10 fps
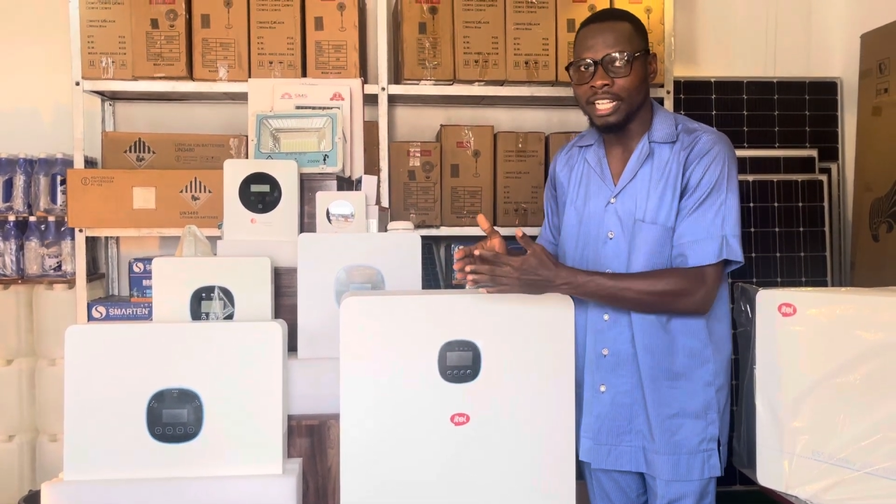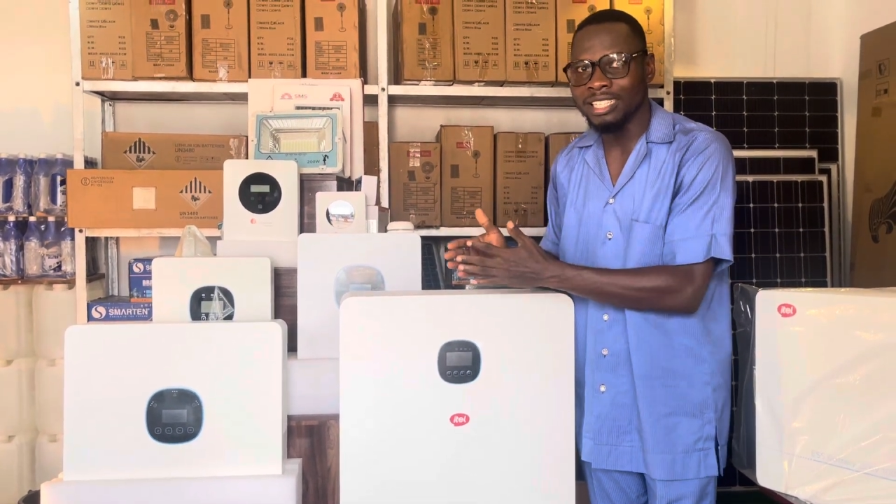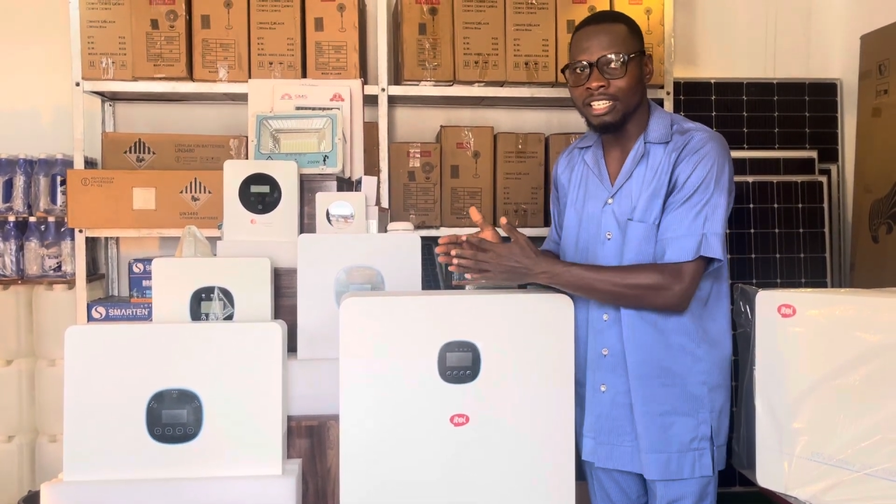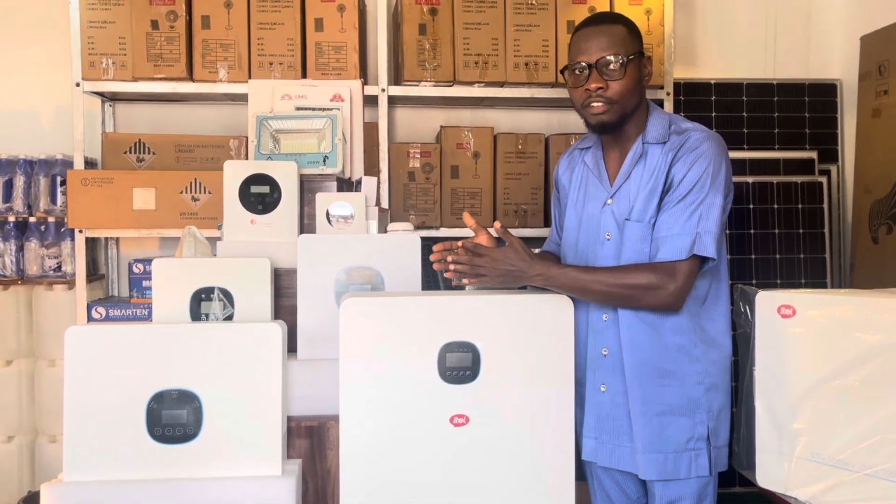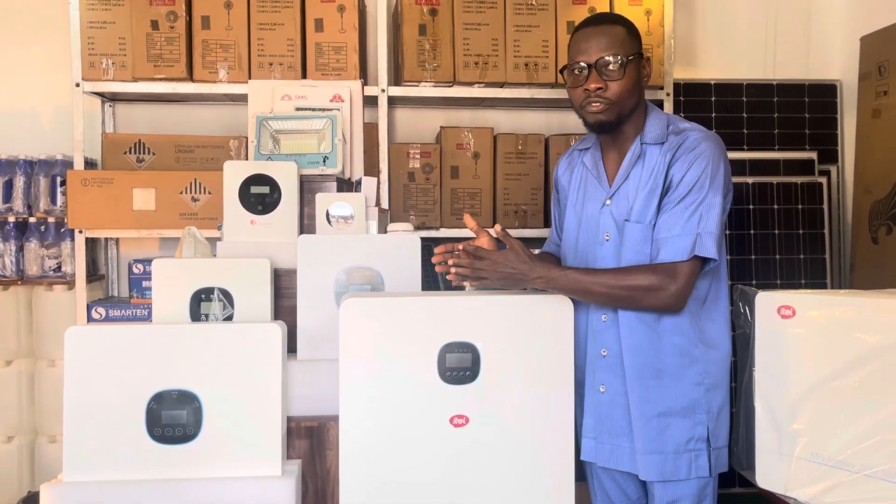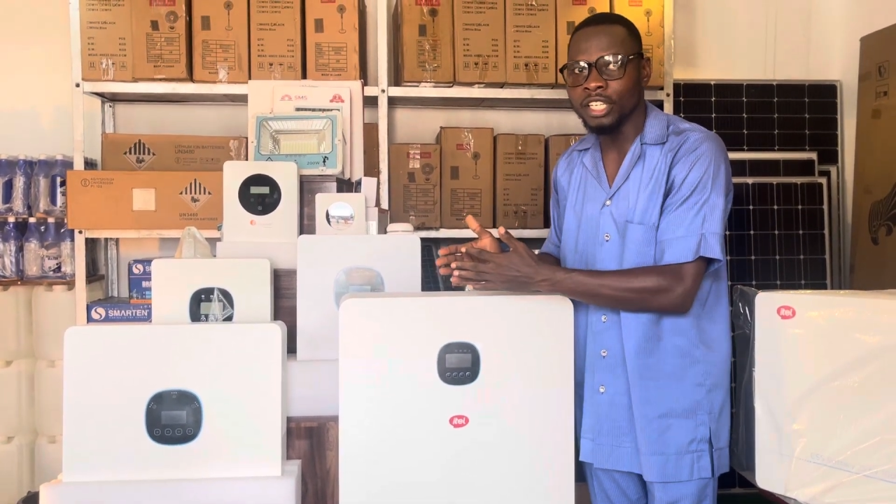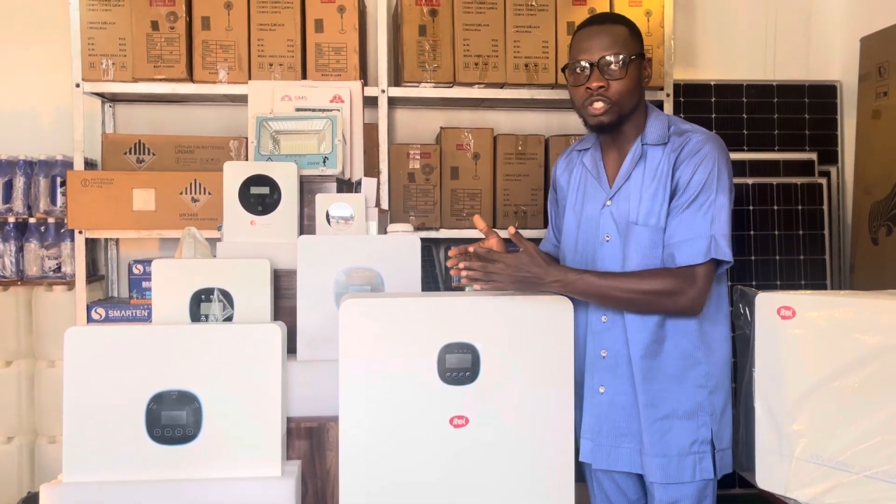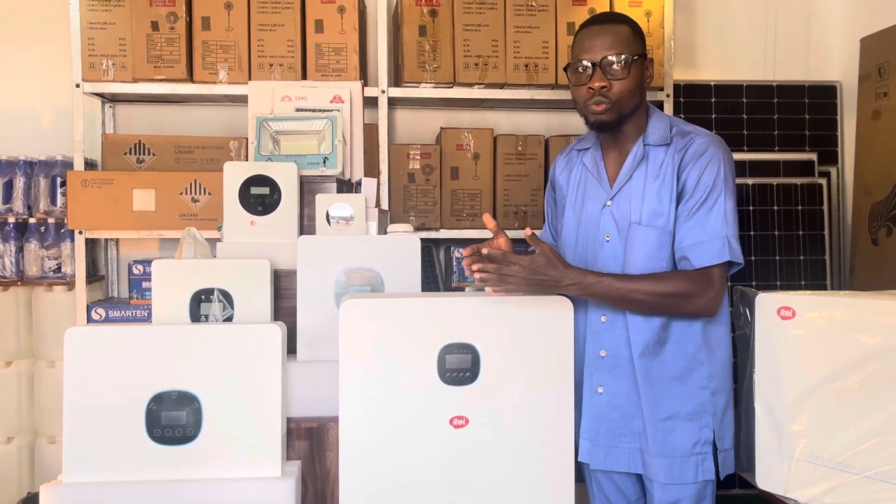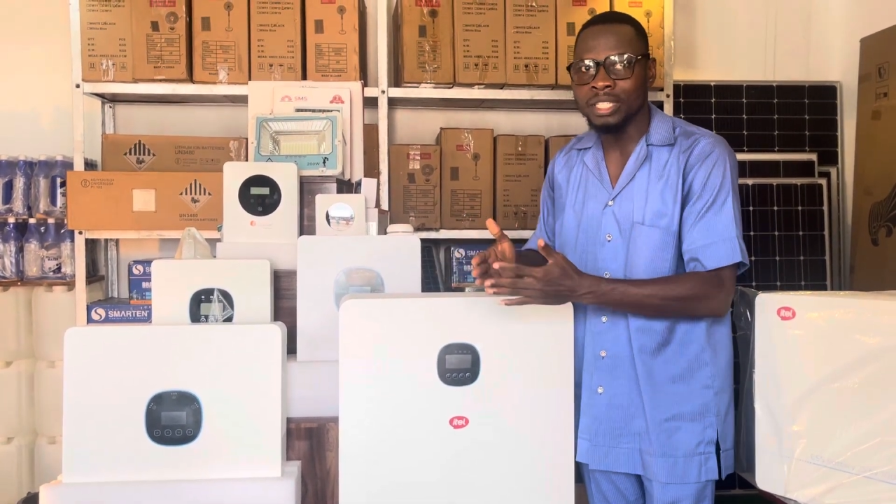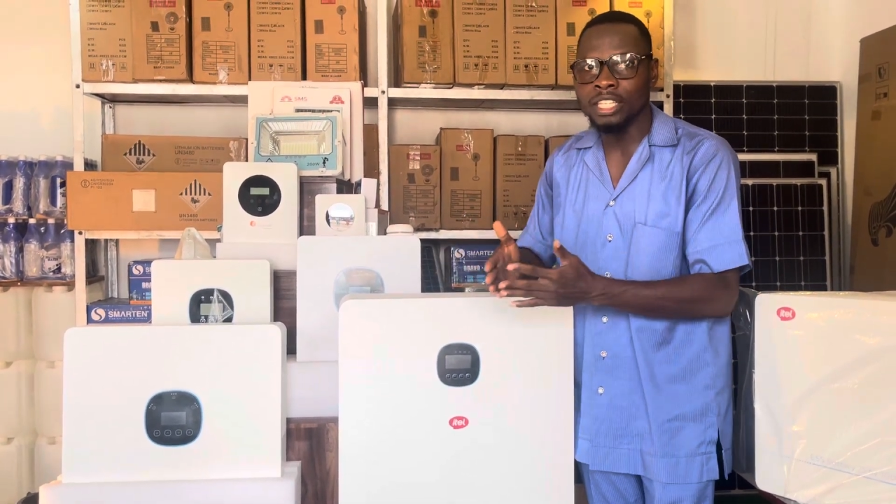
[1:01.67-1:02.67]
Delivery is
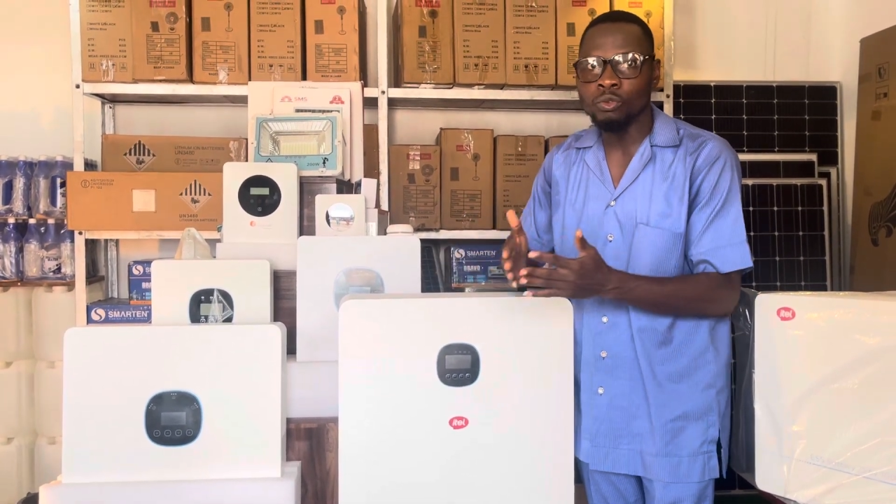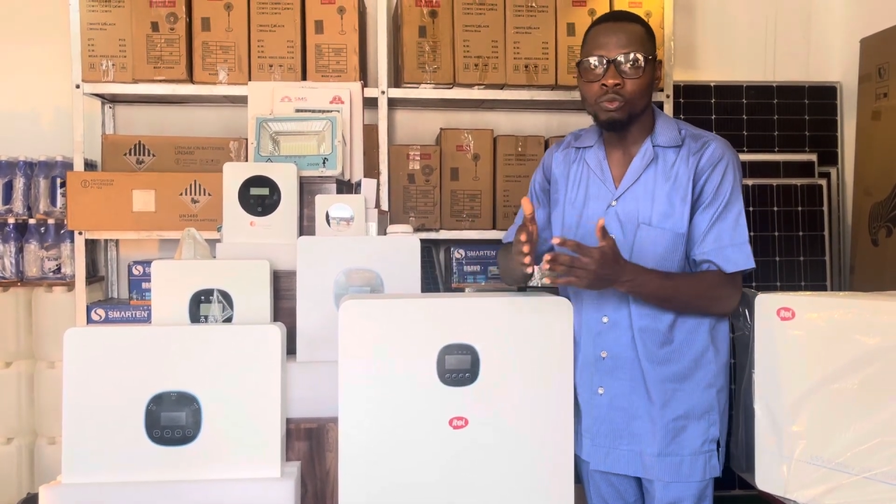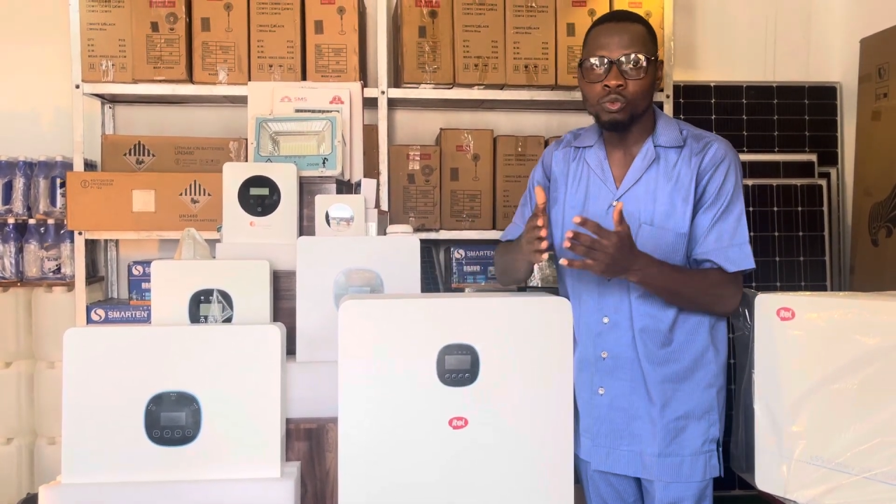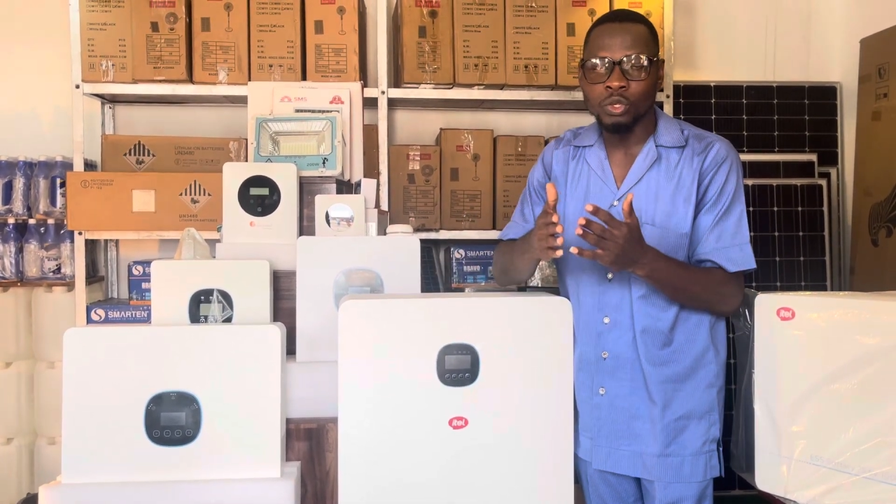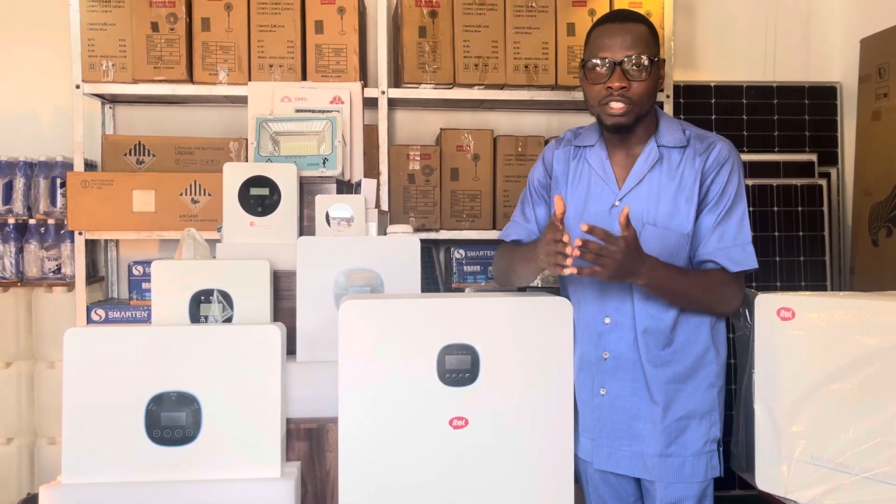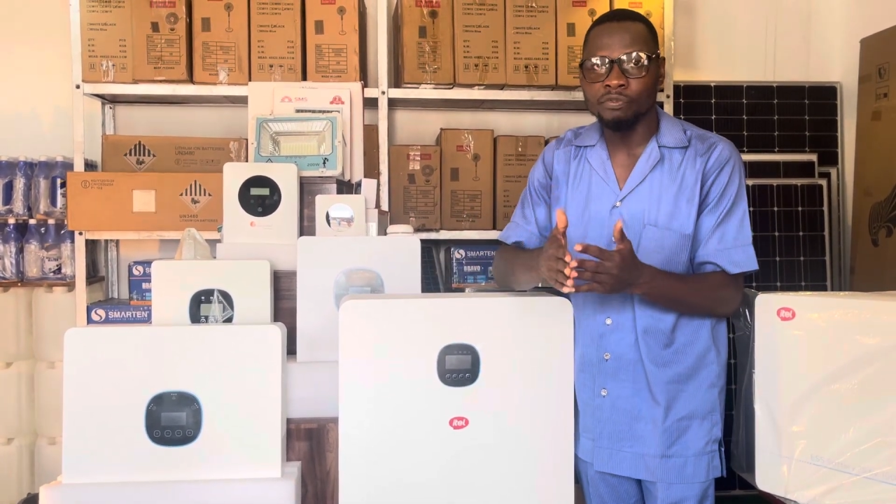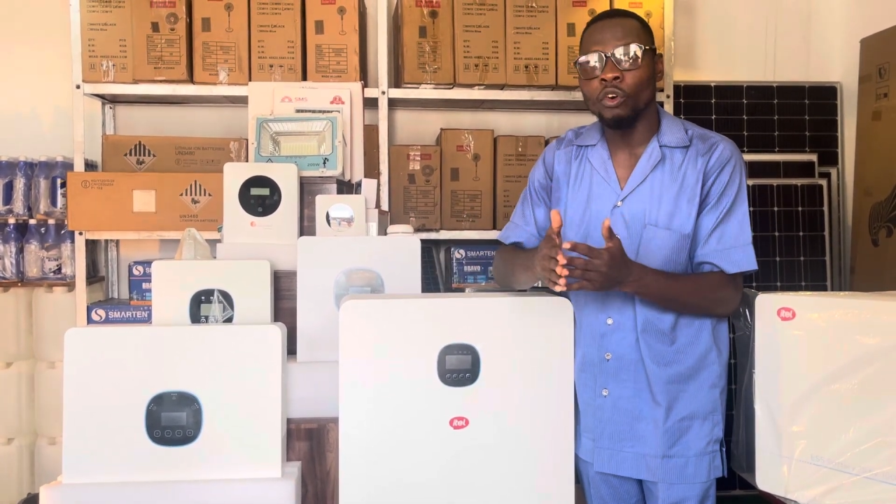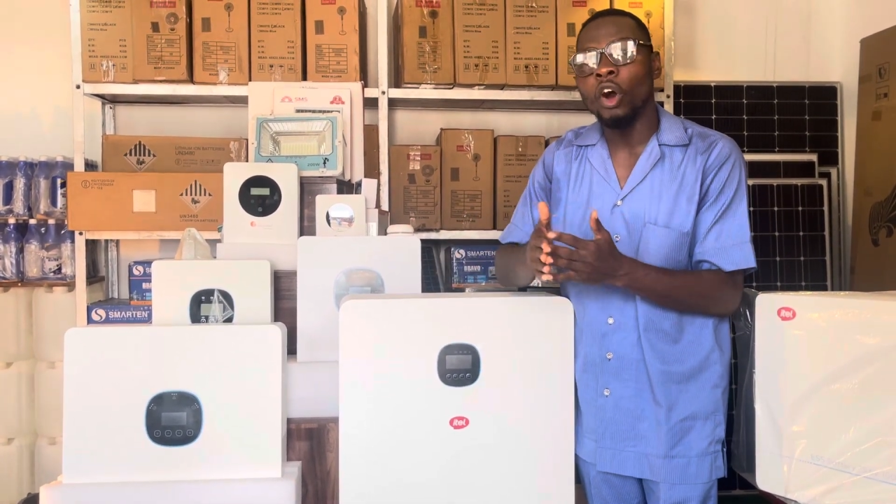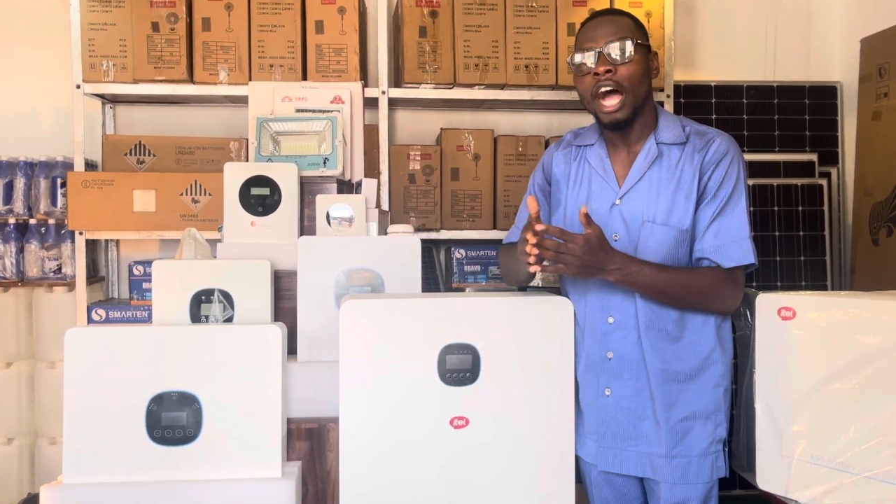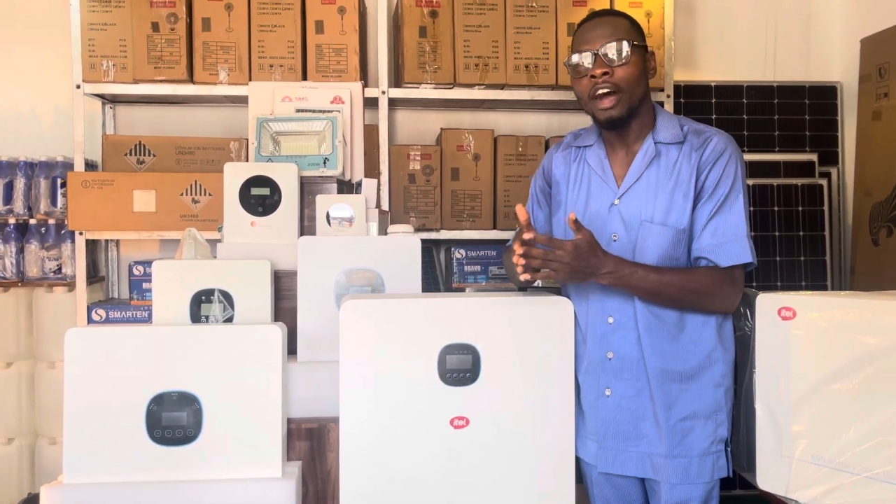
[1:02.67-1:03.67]
within
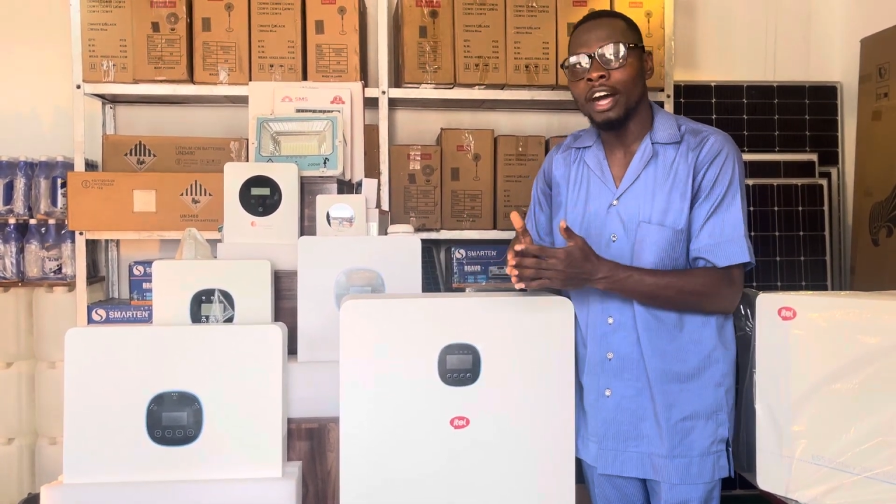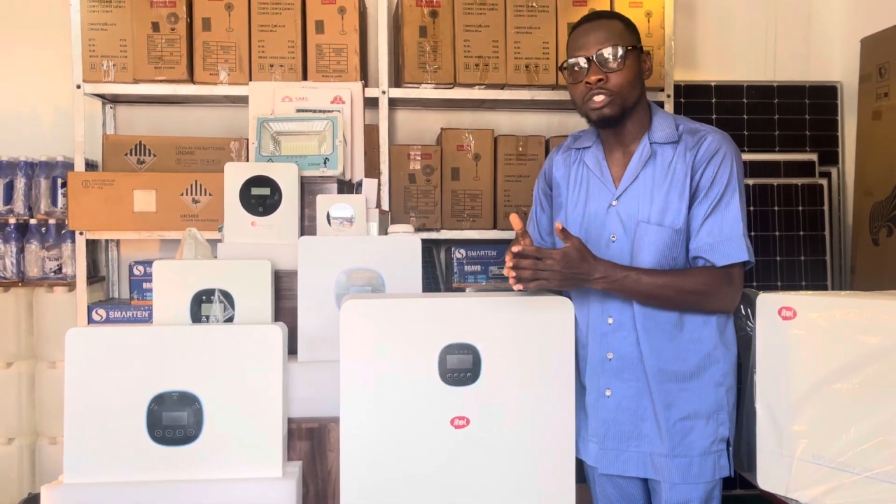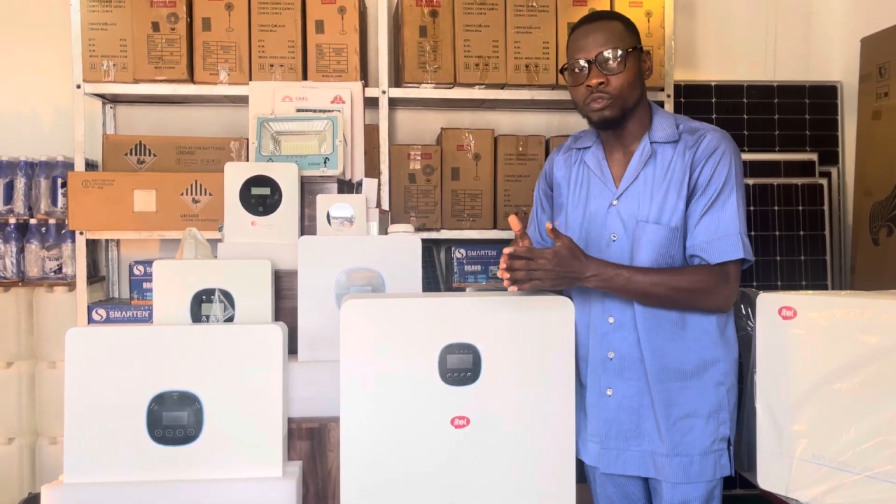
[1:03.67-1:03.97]
24 hours to